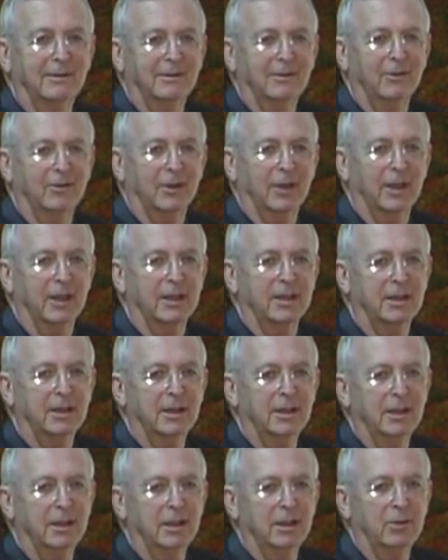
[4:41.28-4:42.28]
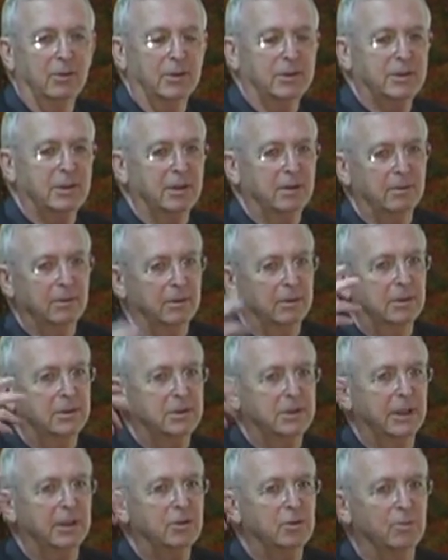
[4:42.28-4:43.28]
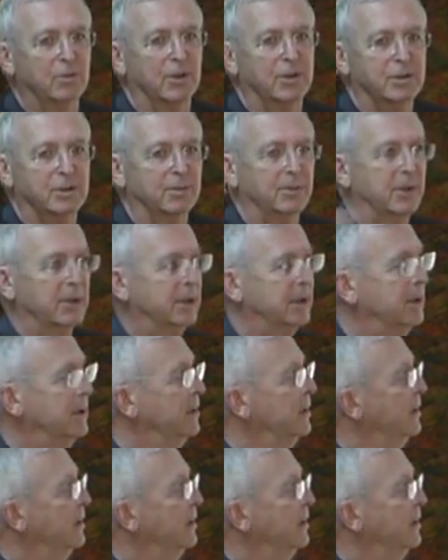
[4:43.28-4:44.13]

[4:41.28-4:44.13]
okay, which didn't say too much to me.